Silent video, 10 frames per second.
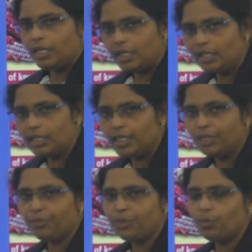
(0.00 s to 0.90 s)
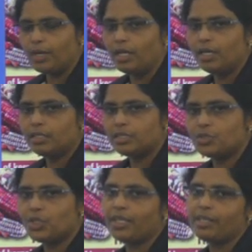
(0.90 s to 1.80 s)
the
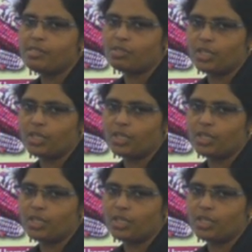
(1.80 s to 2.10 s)
genes